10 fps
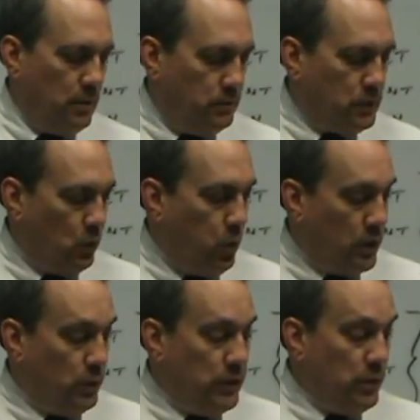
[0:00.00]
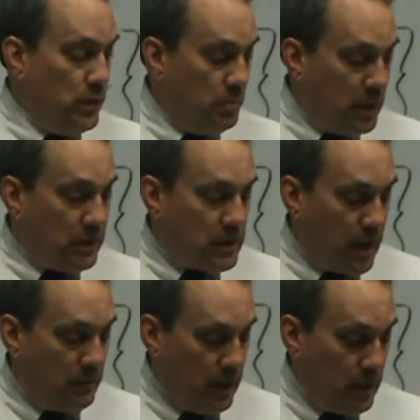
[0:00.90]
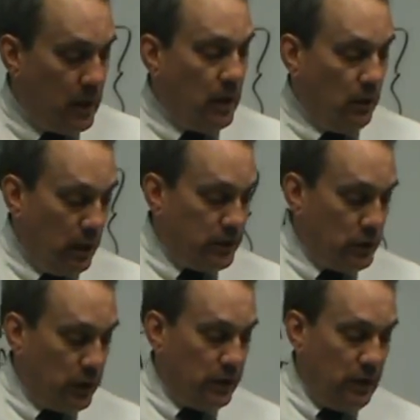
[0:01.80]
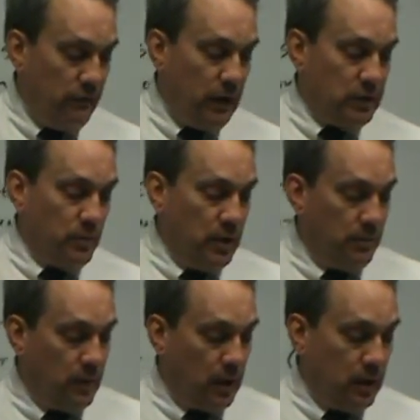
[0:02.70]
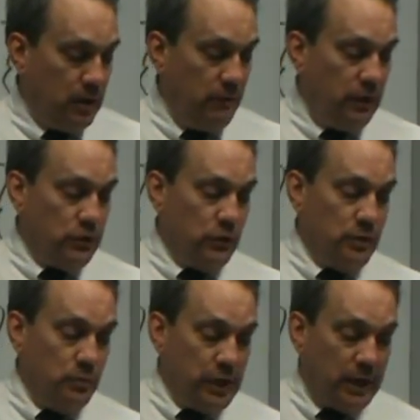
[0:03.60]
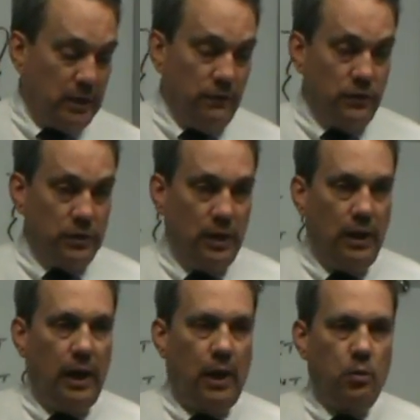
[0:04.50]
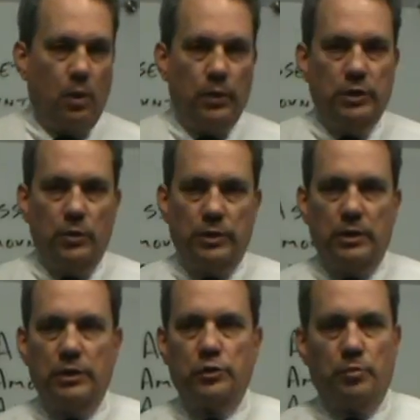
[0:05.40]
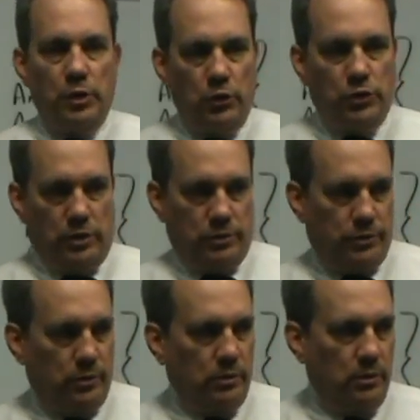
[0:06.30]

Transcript: so what do we do in the meantime then? Let's look at the investors' objectives and what we do with the distributions.